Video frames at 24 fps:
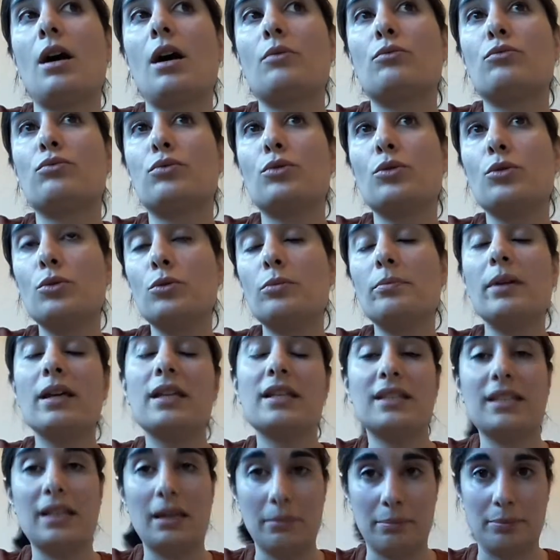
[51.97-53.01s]
room
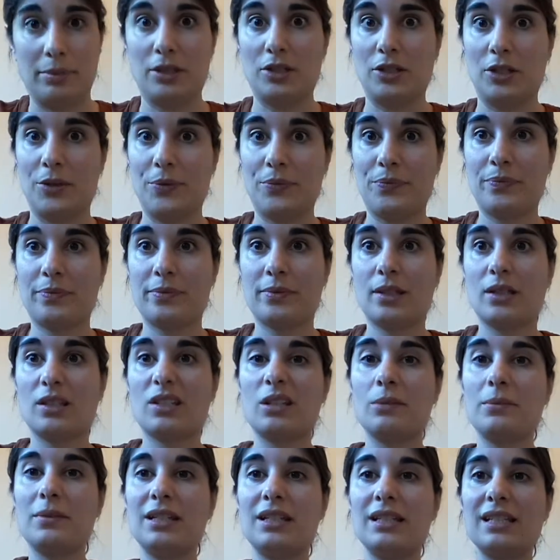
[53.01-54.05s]
temperature. So
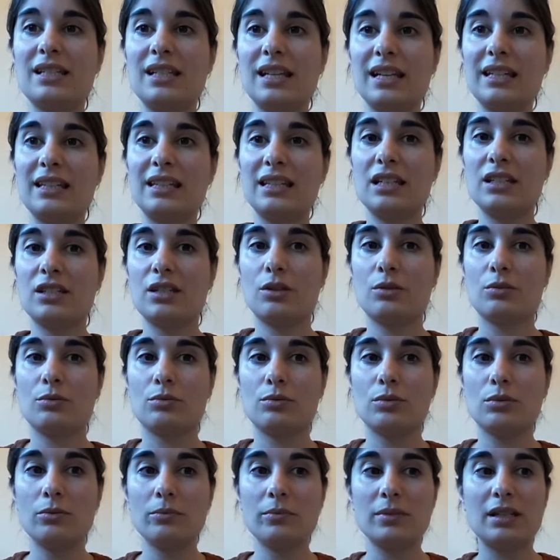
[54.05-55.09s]
I'm going to take this
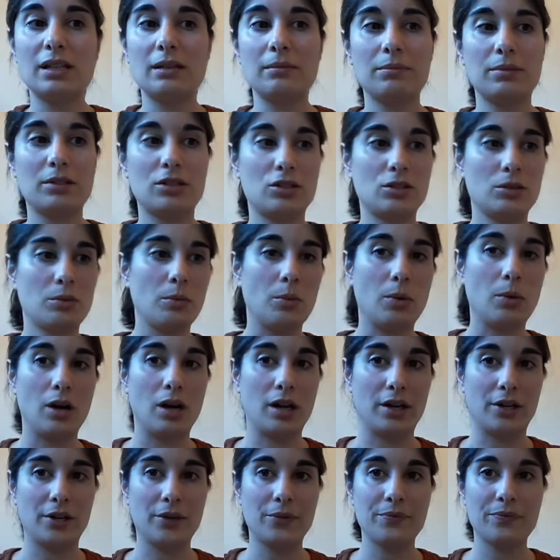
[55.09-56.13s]
room temperature
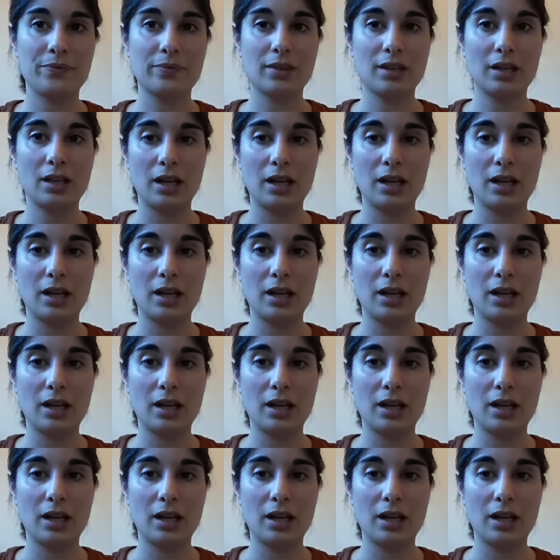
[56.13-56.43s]
water